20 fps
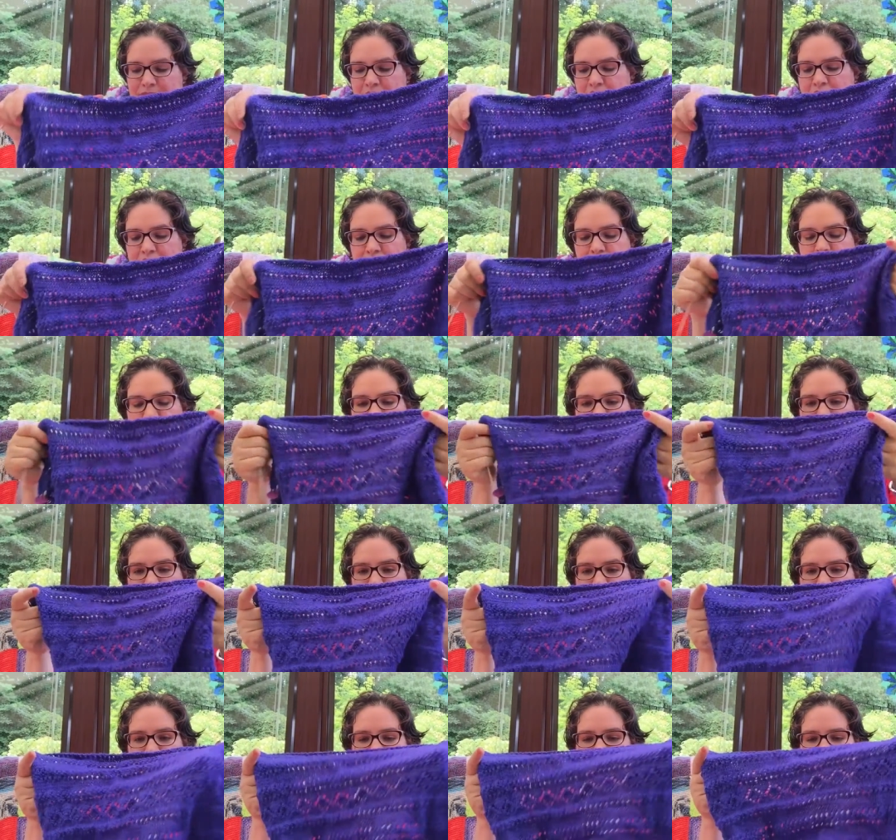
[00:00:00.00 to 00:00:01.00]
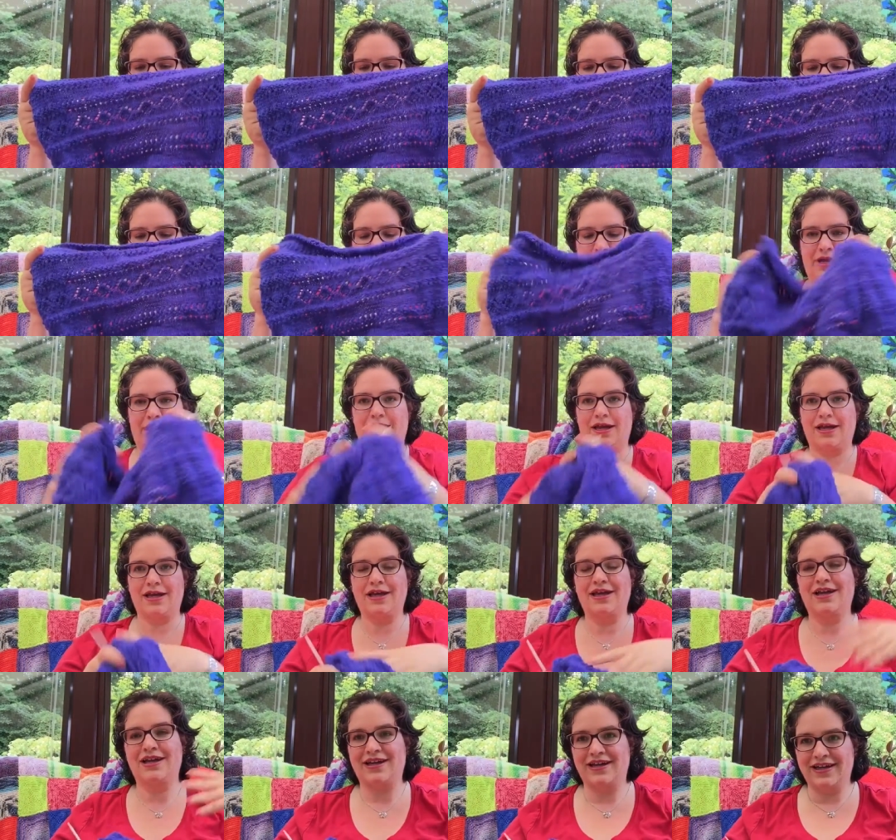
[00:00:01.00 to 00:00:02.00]
got a lot of work on it right away,
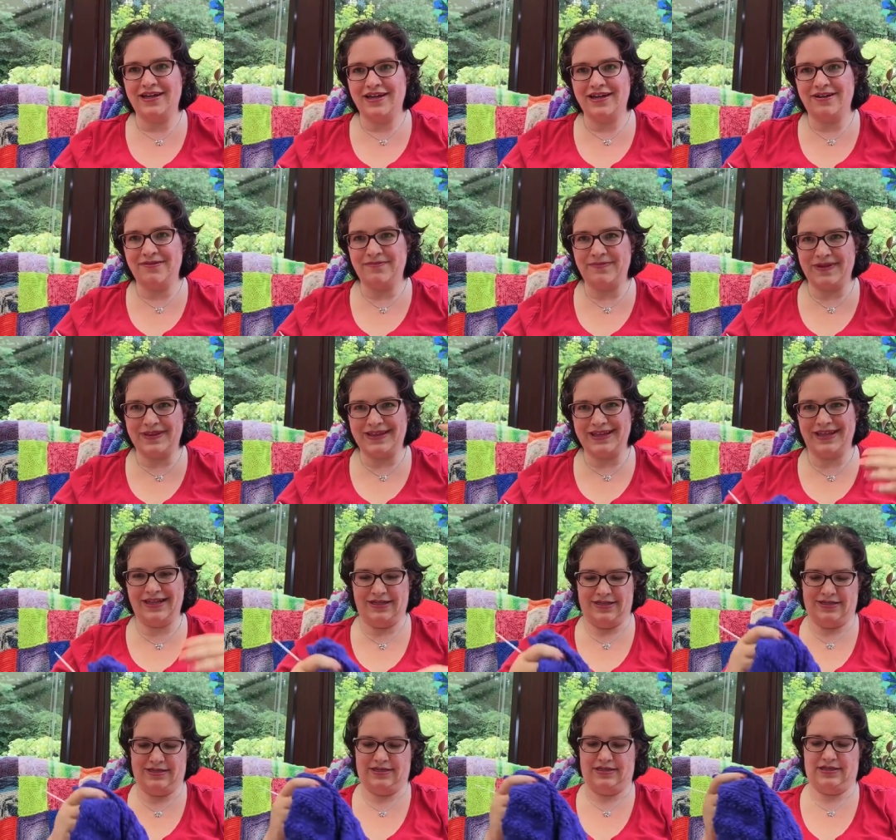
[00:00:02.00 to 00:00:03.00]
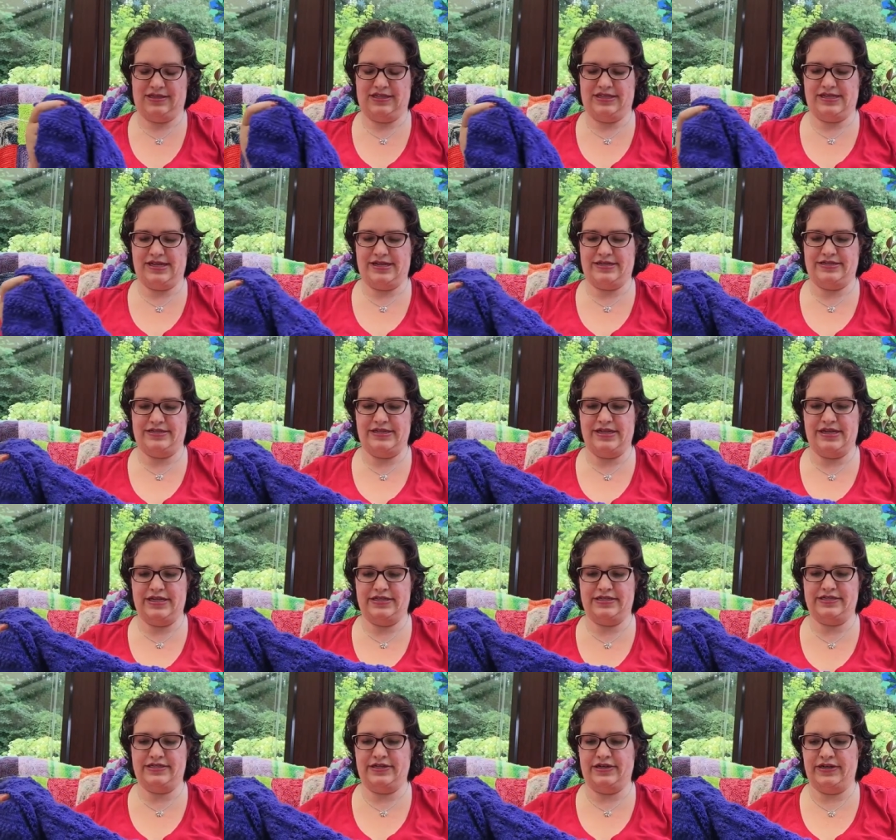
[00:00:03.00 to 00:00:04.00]
but then the test knit
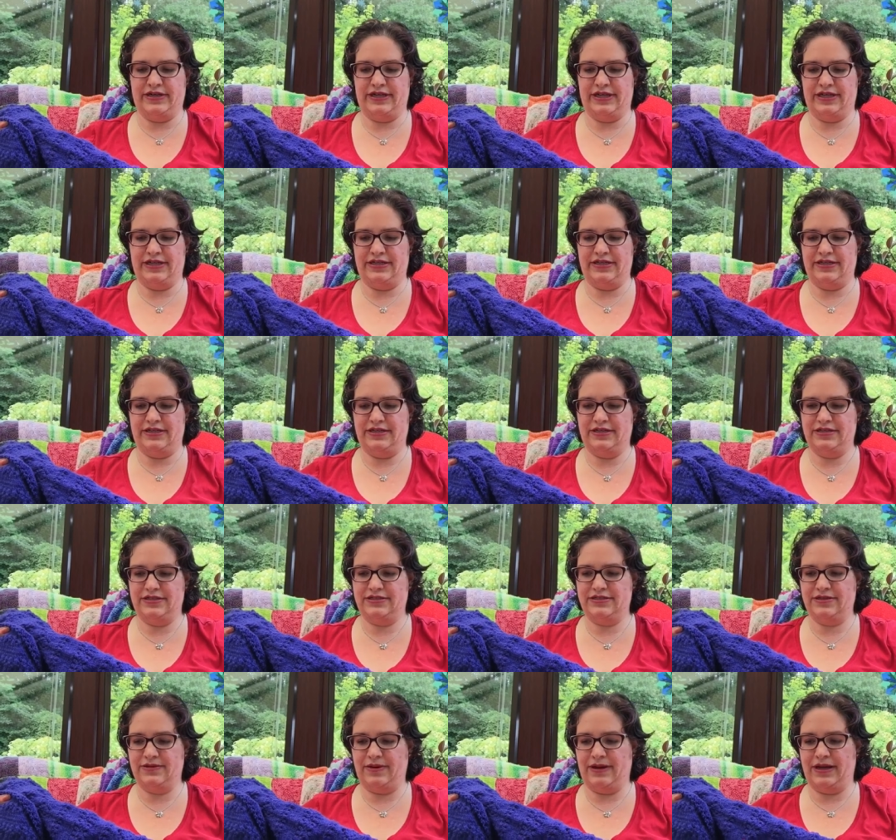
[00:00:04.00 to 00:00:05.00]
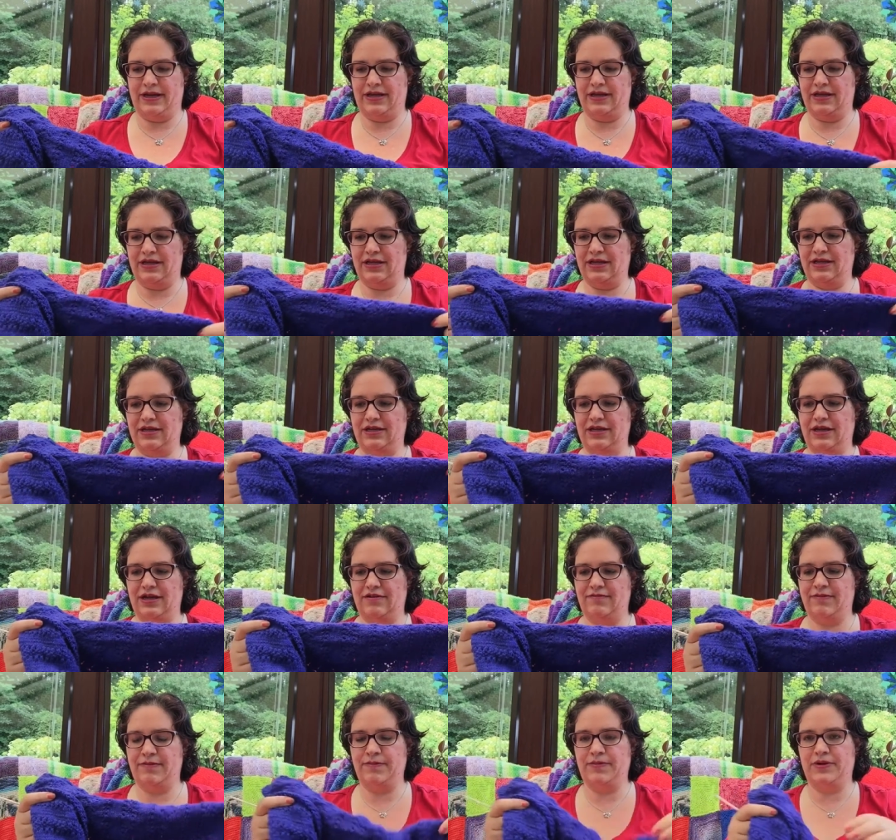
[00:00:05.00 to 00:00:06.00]
started, so I have
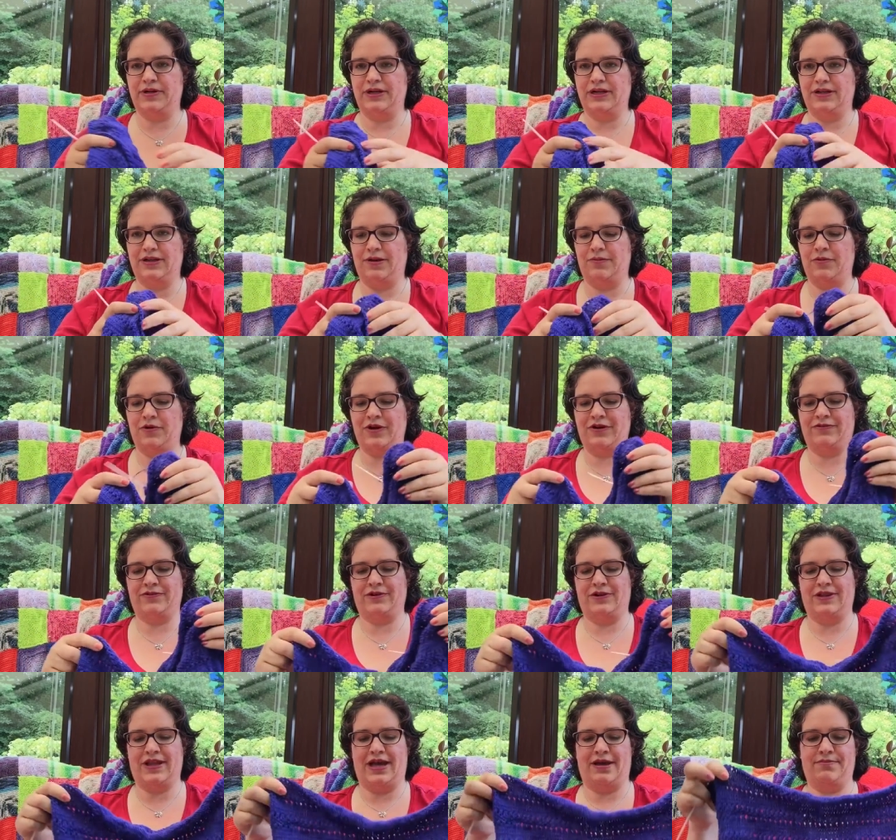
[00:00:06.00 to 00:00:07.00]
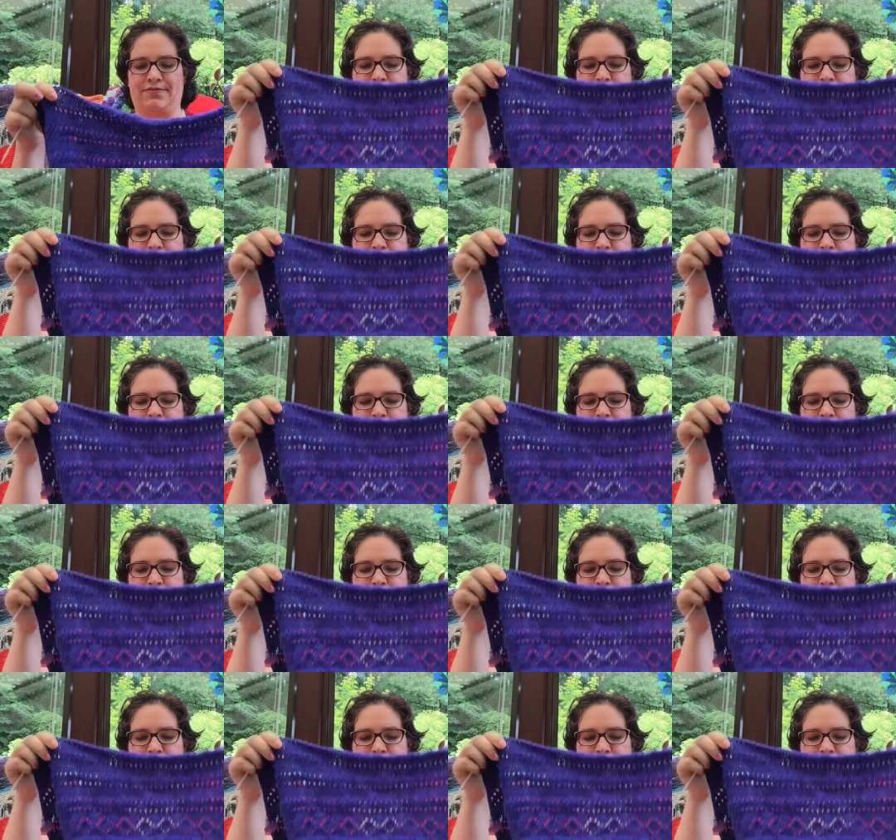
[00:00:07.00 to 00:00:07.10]
been putting a lot more effort on that, but